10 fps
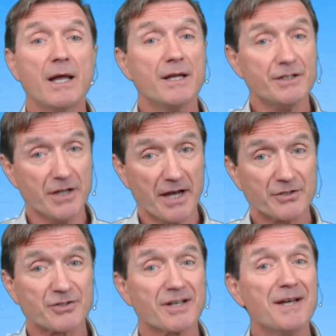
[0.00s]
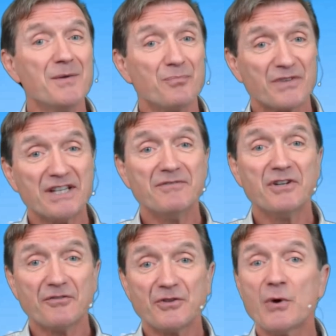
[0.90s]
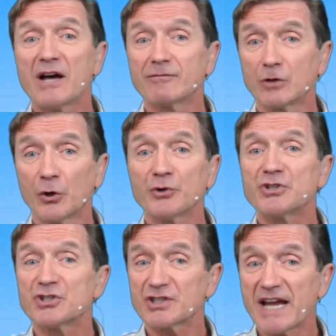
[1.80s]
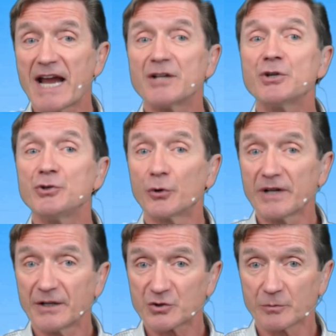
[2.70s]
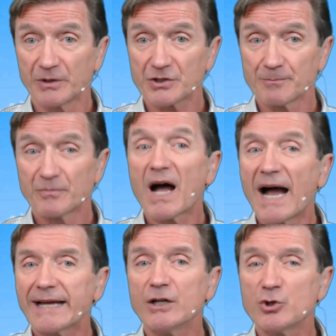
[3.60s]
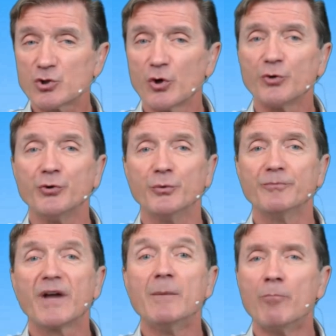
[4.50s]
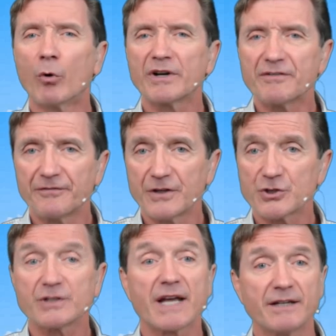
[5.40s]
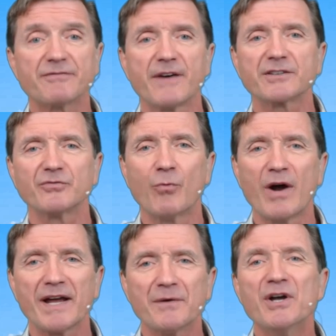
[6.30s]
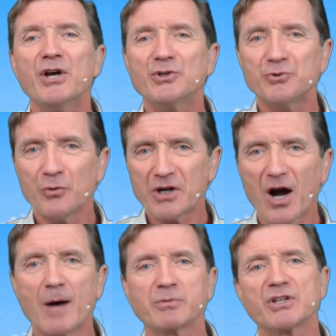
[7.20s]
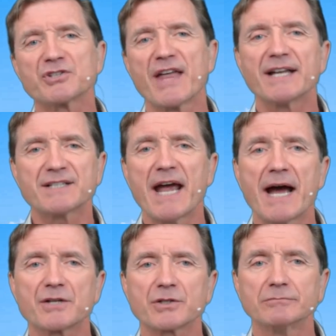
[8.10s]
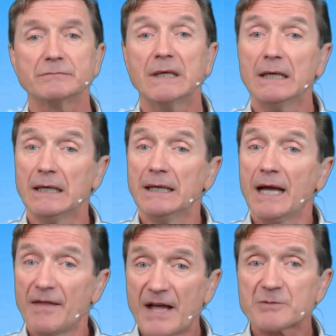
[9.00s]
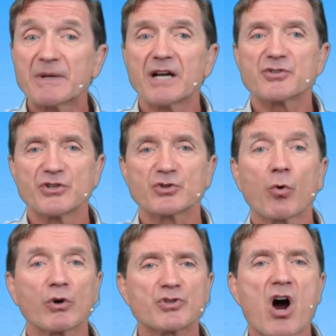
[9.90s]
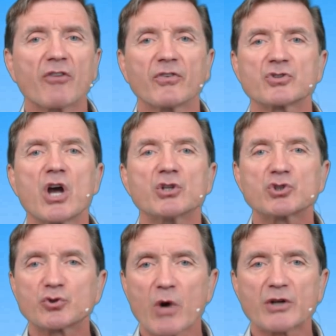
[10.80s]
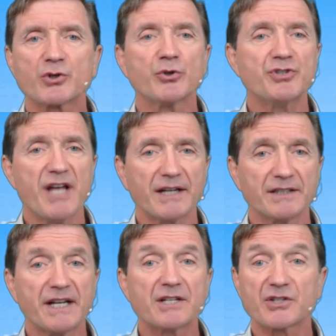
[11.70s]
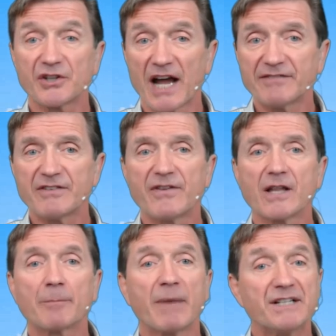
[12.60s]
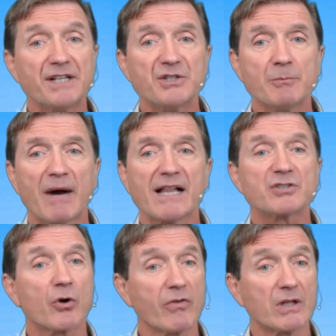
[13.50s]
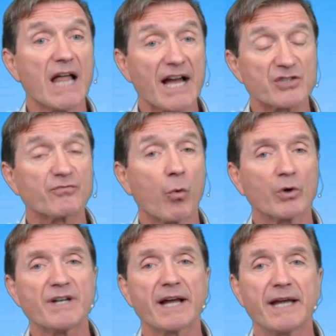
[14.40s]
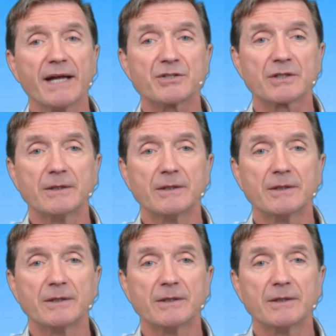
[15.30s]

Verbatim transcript: Yes, even if you have learned to scan your instruments, I can show you a more efficient and effective way to accomplish that task. And that's because this course offers structured techniques that I've developed by teaching pilots over the last 4 decades.